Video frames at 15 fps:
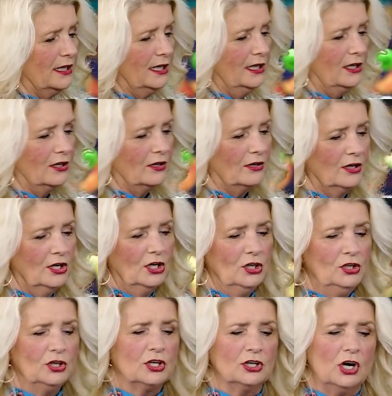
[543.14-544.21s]
to hear.
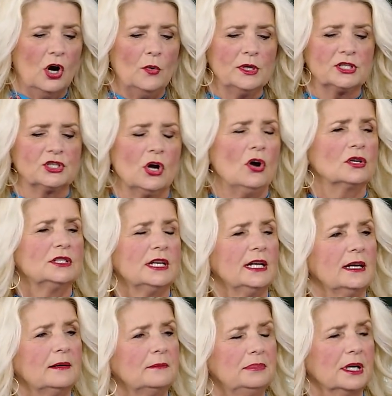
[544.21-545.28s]
You can always talk to
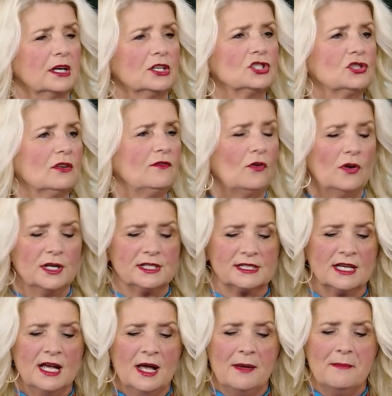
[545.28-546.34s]
Him because your
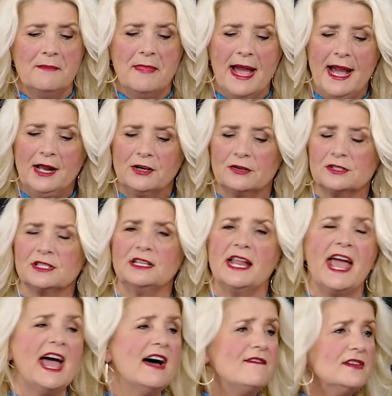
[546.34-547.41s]
voice matters in
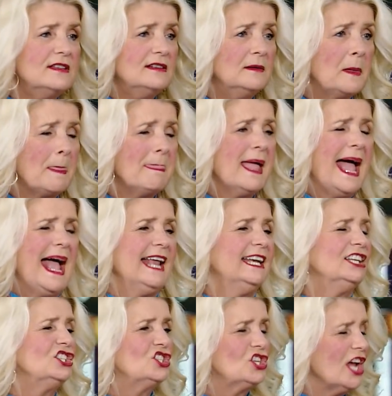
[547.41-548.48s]
heaven and
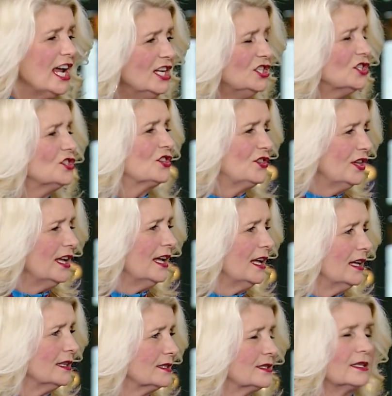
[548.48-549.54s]
it changes
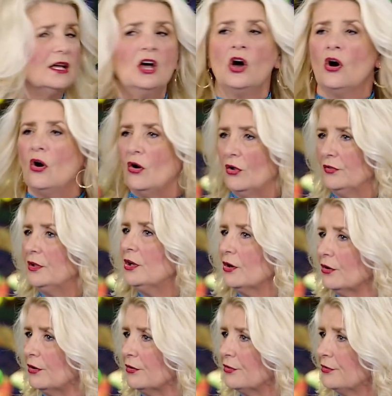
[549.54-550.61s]
things on the
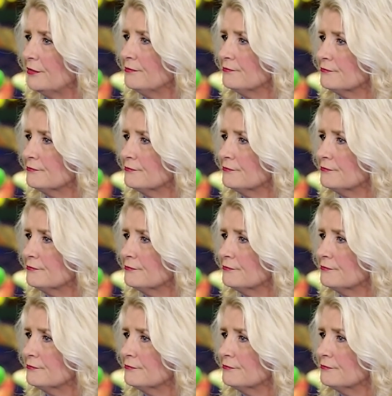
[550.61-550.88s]
earth.